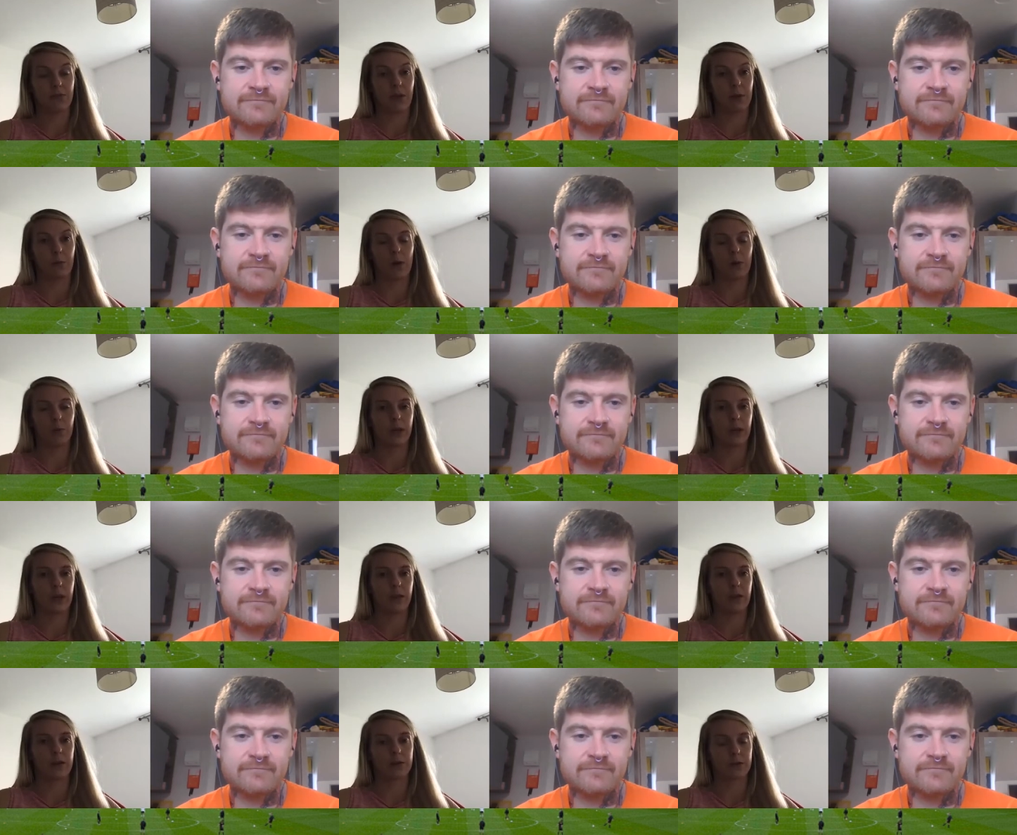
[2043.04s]
Speaker 1: and when we get
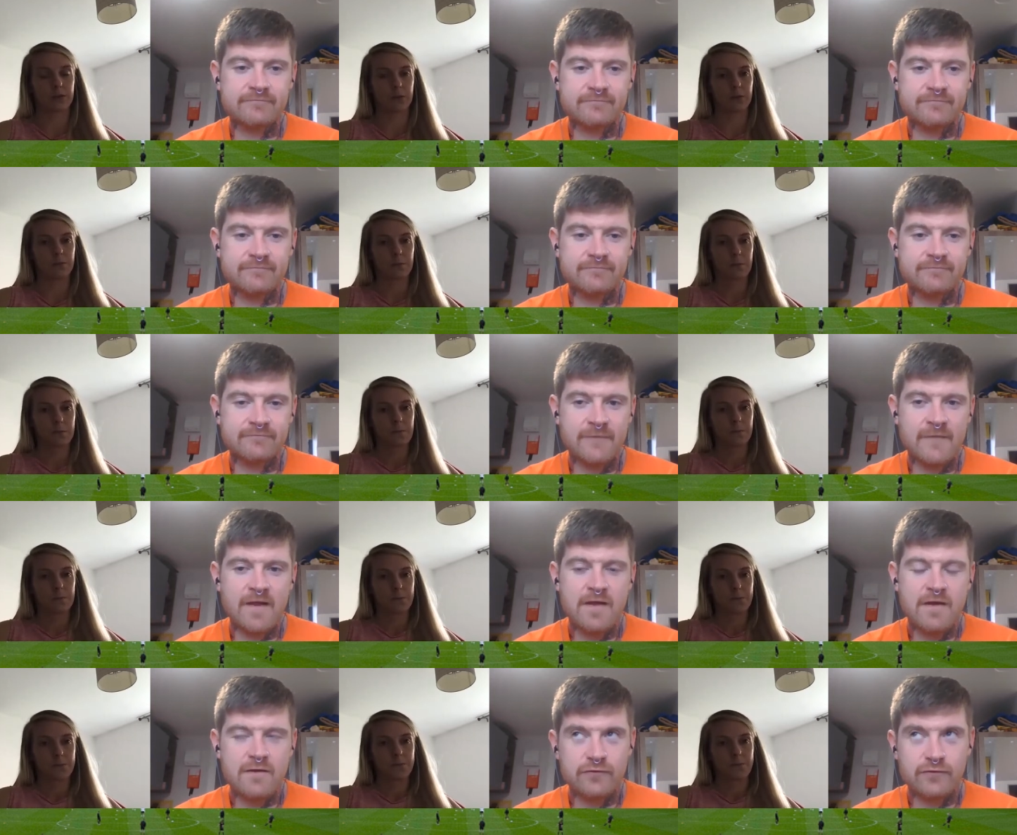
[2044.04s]
there. So.
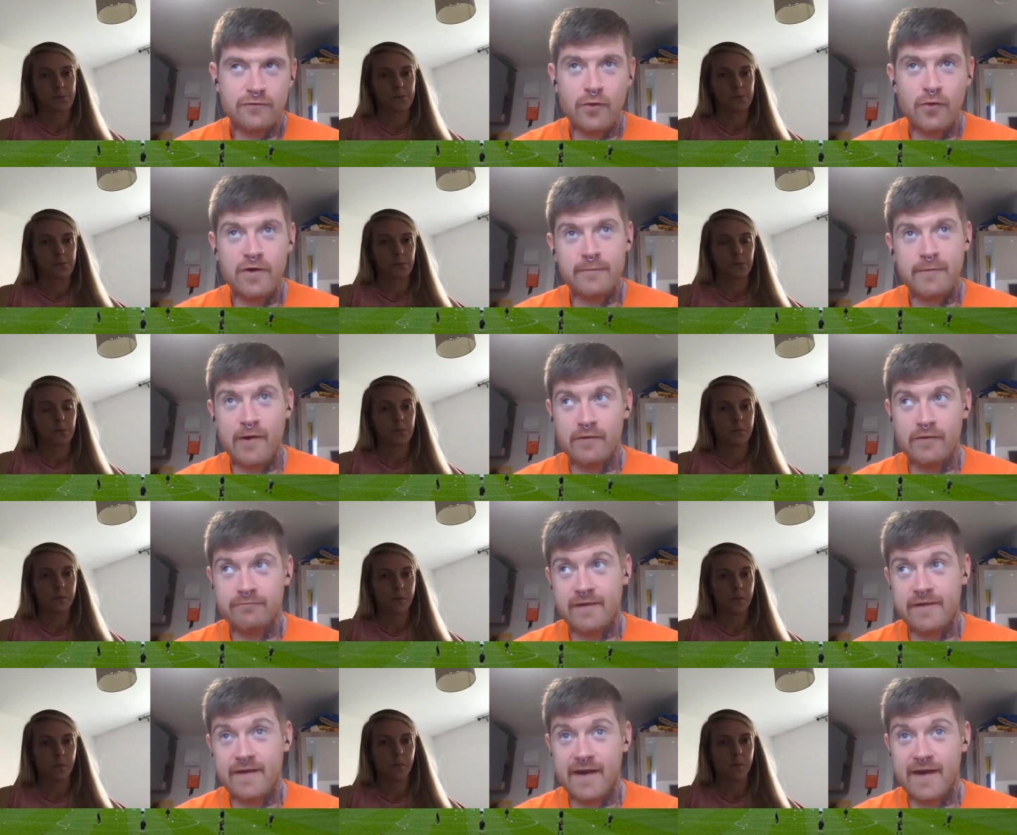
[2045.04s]
Speaker 2: Talking about
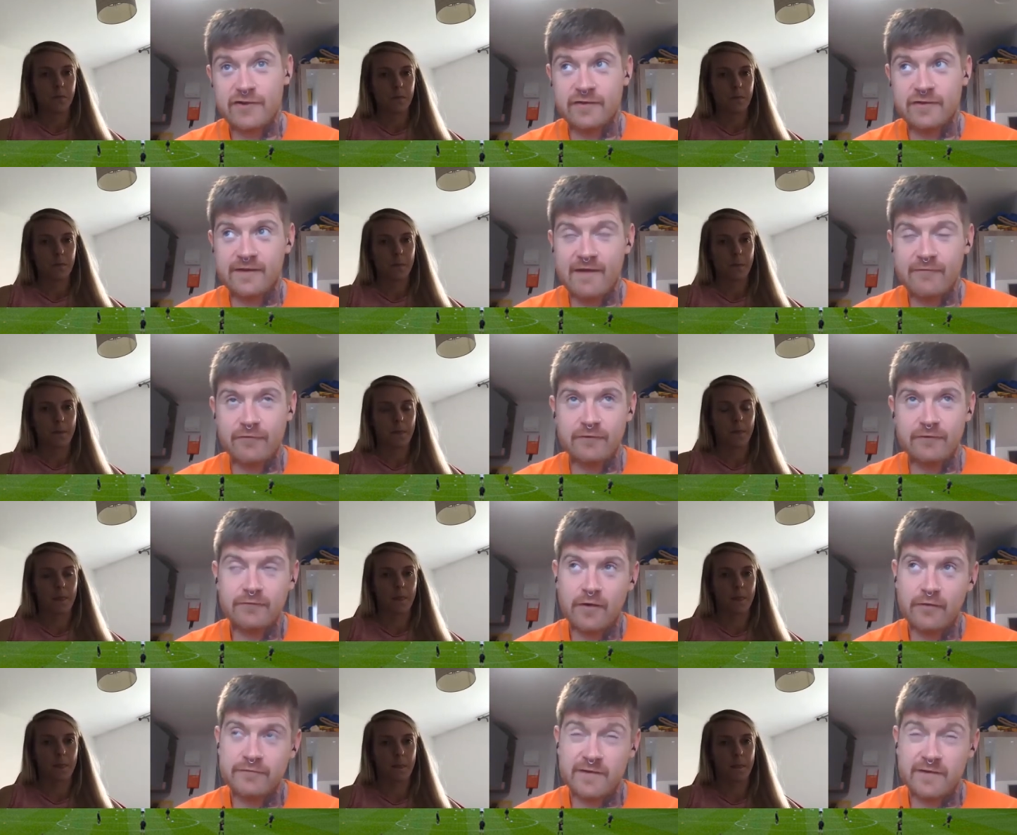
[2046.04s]
international level,
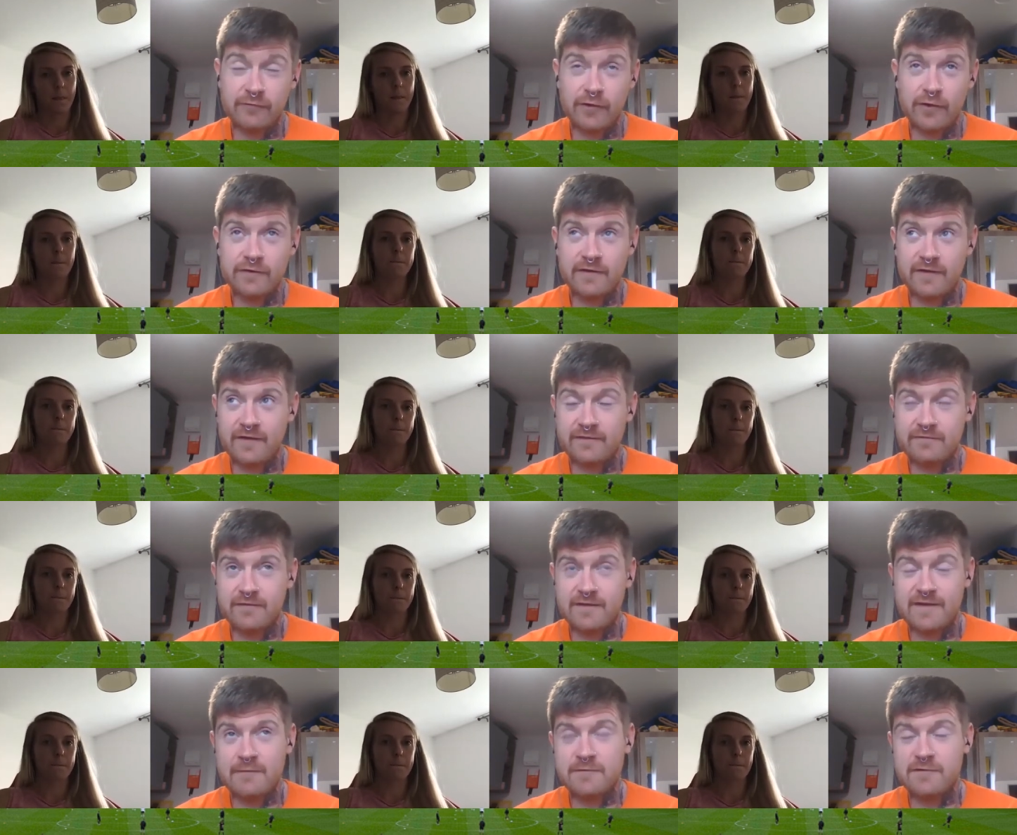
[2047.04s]
obviously I've looked at the, the
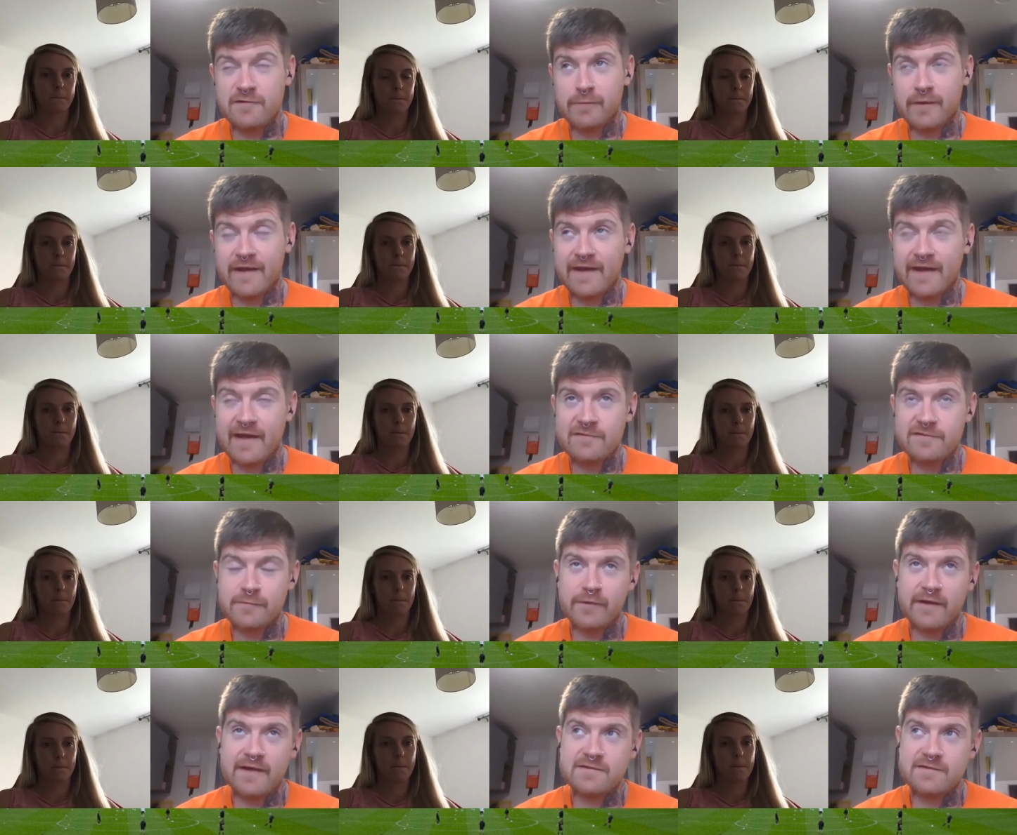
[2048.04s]
teams you've played against, the
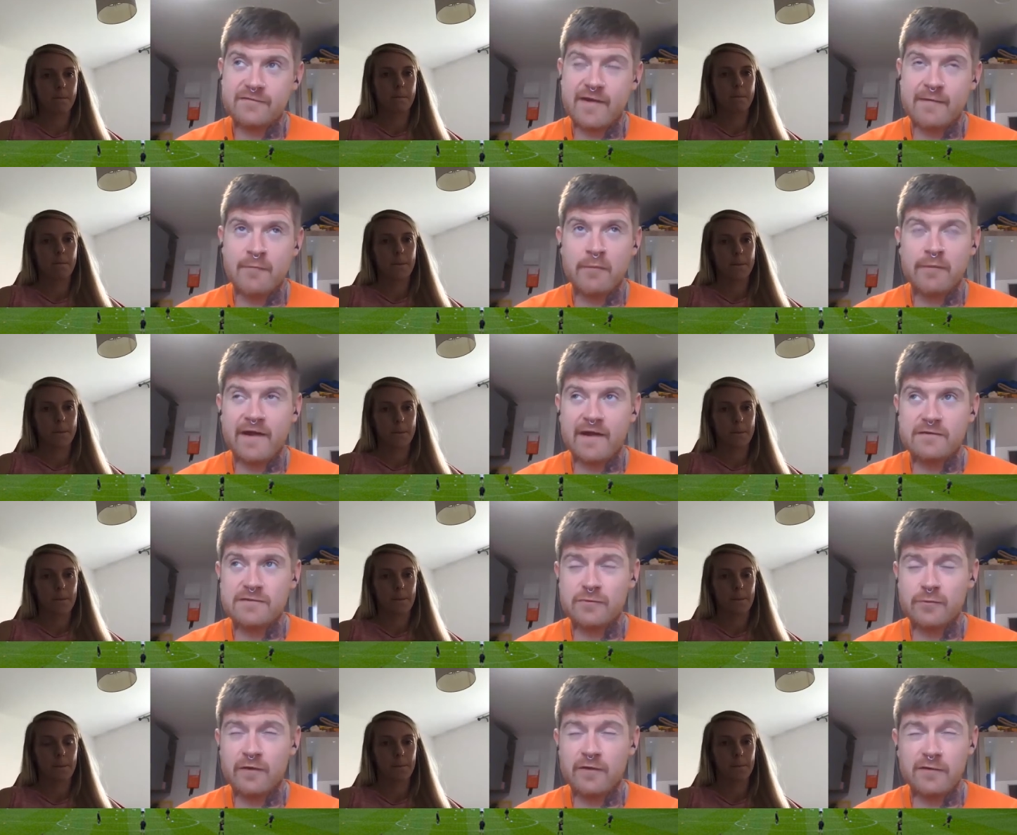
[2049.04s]
players you came up against as
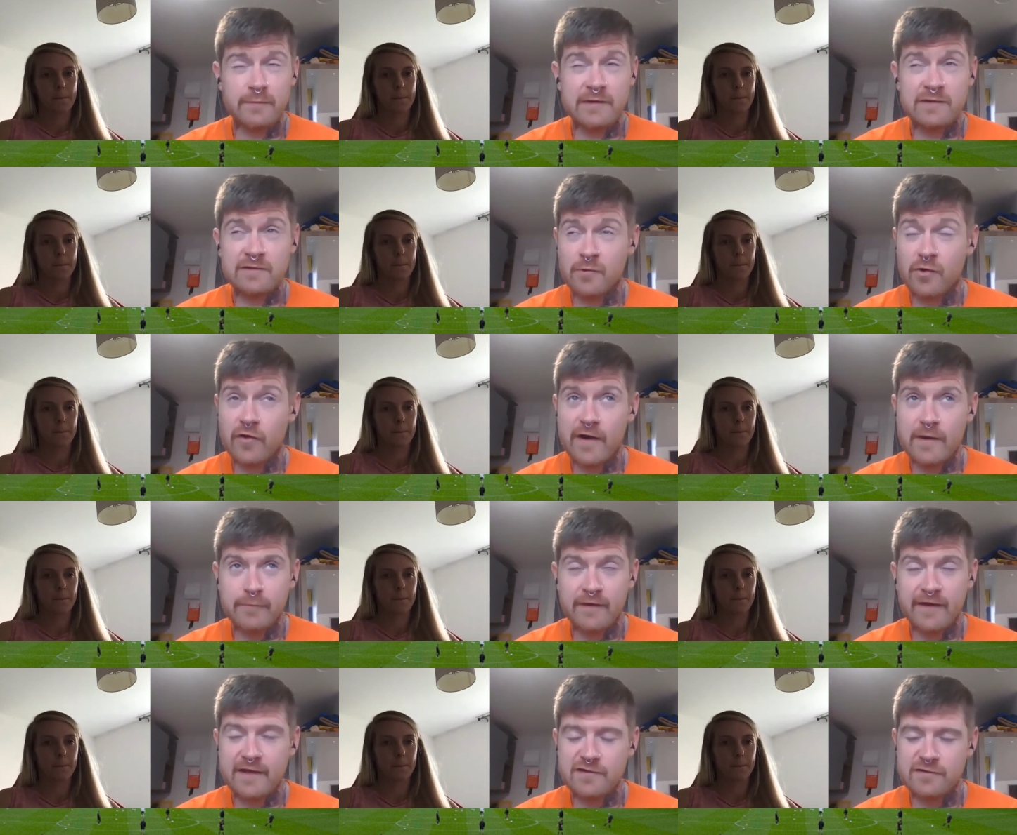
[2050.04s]
well, and there's been some great
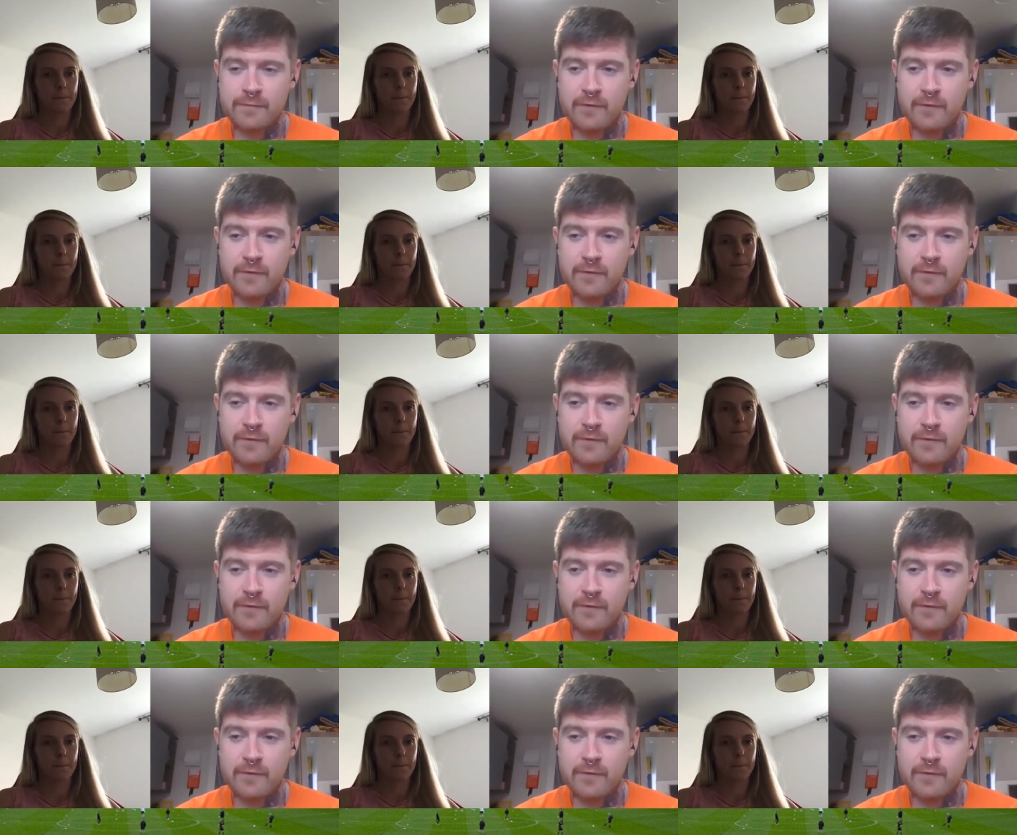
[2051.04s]
players.